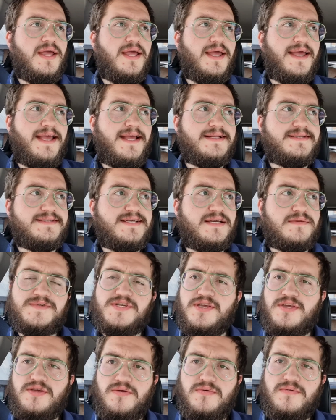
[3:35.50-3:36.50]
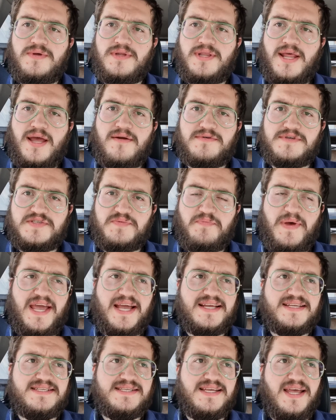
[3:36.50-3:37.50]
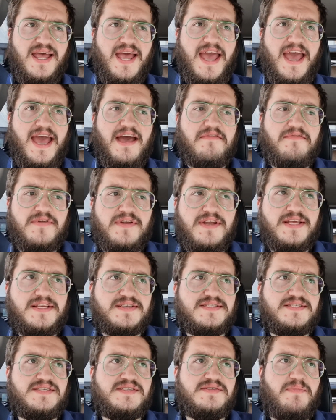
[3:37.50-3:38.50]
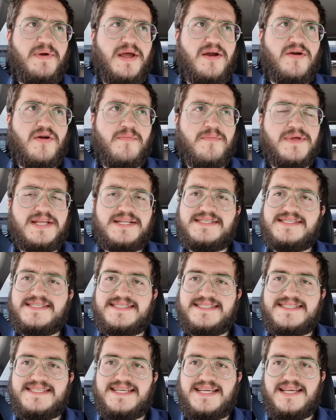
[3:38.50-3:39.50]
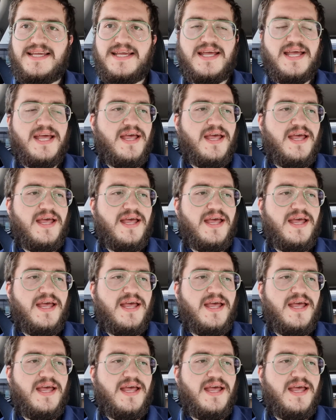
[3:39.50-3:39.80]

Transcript: it's up to you in that respect. Have an experiment and see.